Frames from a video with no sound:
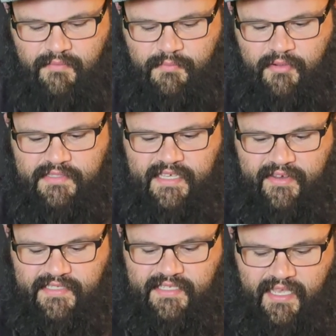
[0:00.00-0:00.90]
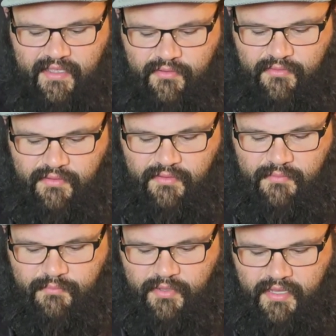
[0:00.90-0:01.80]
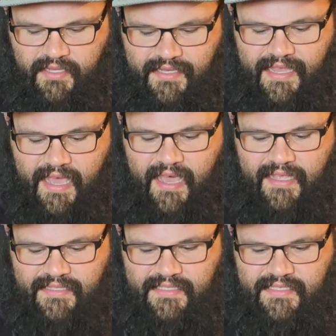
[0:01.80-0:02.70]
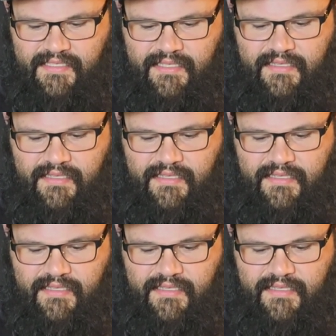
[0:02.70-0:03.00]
They're military style, but not.